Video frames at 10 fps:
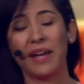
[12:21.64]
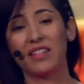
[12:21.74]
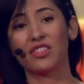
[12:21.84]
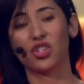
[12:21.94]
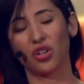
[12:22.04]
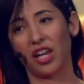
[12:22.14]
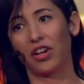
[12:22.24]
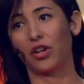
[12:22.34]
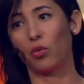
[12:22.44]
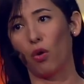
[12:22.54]
to carry
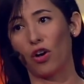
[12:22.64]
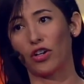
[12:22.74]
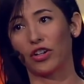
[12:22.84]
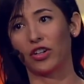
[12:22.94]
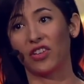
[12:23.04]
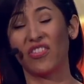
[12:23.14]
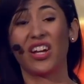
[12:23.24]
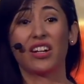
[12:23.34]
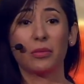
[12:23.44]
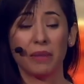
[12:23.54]
water. They are
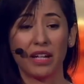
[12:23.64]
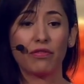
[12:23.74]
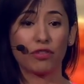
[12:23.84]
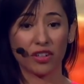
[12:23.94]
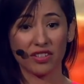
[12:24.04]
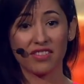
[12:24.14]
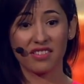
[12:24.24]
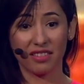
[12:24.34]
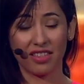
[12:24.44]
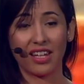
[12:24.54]
made for us to
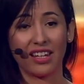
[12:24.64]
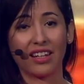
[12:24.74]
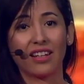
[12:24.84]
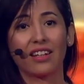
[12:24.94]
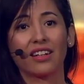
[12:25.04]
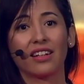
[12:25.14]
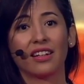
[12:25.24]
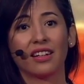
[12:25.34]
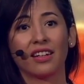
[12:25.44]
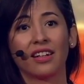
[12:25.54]
think."
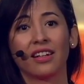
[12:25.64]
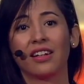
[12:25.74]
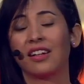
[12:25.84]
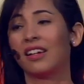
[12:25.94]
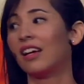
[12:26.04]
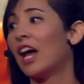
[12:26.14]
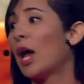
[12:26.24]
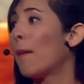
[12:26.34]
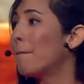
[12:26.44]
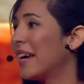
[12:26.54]

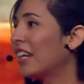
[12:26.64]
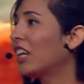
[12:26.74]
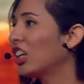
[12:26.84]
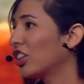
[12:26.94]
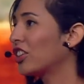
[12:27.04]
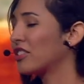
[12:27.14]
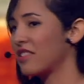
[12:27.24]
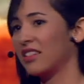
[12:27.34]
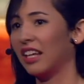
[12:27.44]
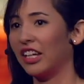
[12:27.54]
Many years
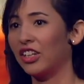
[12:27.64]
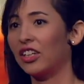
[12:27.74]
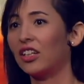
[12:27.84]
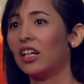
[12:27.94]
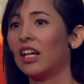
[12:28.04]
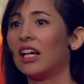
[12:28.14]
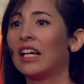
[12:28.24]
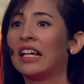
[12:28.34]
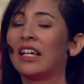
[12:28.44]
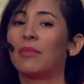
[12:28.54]
later, he
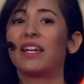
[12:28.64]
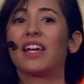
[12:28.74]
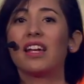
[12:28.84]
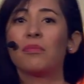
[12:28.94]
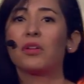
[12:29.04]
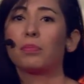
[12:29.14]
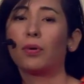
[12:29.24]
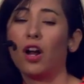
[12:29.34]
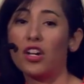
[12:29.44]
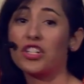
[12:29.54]
became the
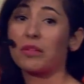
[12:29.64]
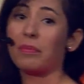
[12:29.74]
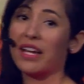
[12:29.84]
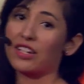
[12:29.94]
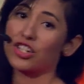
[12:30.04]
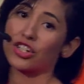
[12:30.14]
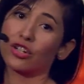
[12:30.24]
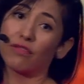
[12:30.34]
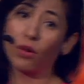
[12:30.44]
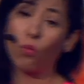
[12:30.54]
project manager of a
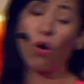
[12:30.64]
WASH